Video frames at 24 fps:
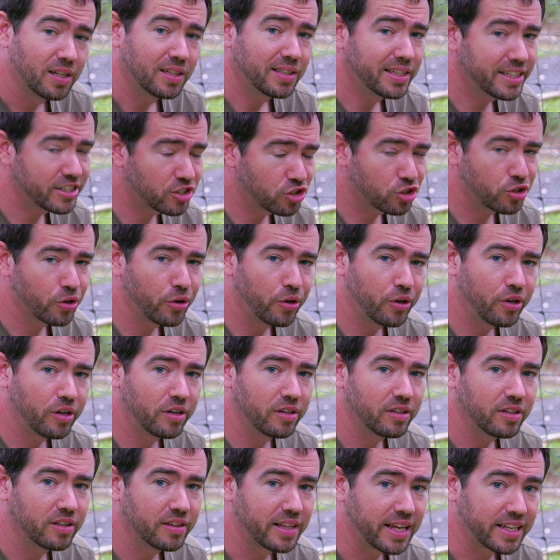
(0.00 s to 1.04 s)
Let's
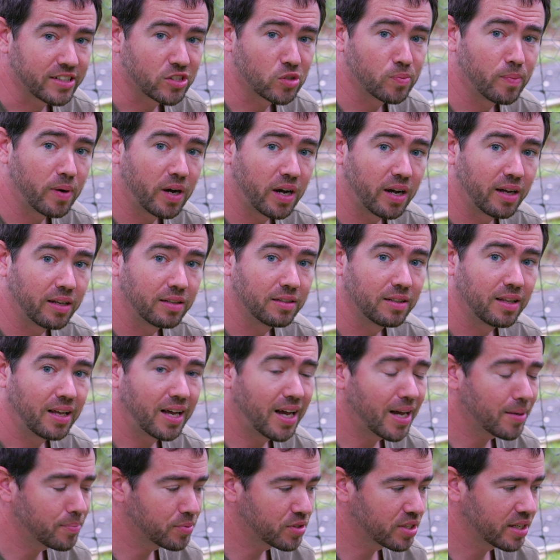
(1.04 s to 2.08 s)
turn that smile
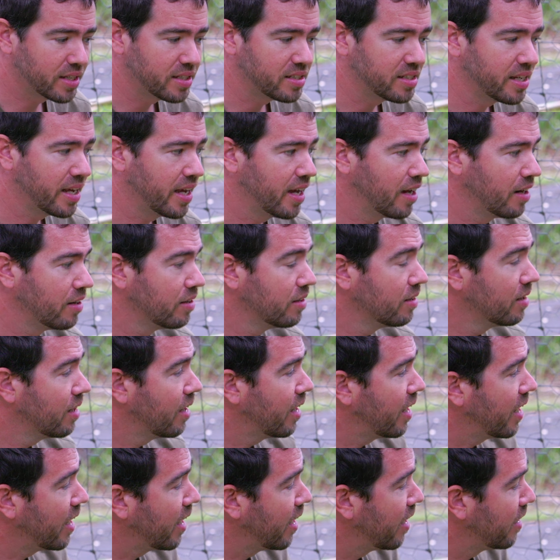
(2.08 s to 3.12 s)
upside down
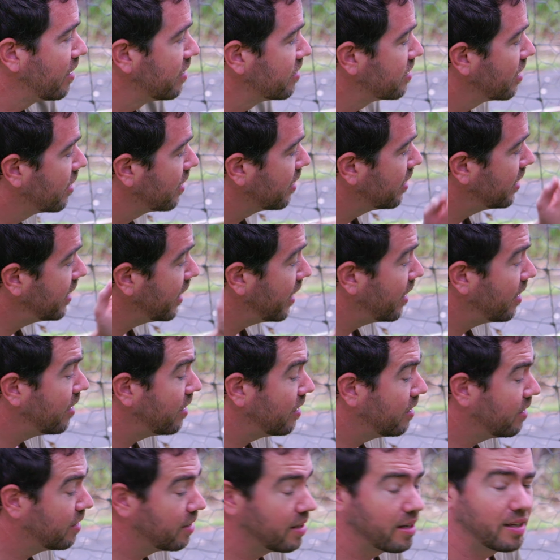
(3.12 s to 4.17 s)
and get it
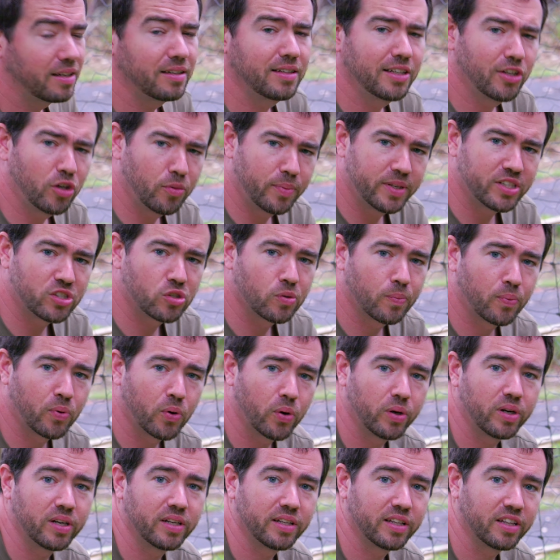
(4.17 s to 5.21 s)
a little bit
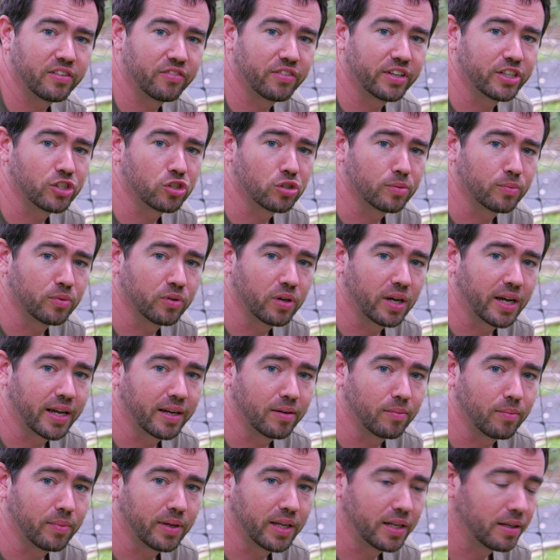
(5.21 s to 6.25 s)
supported in the vegetable
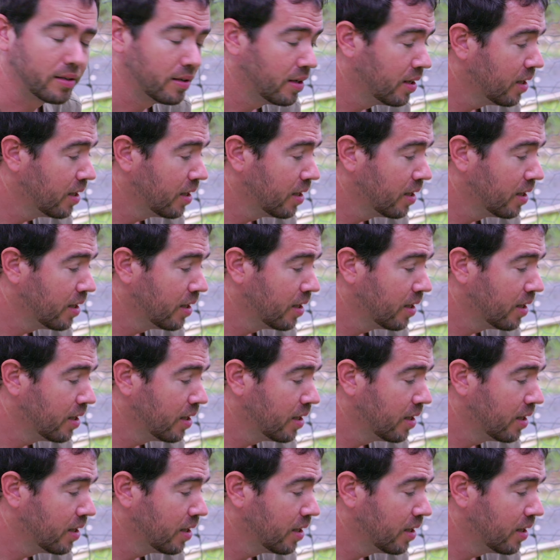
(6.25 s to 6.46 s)
garden bed.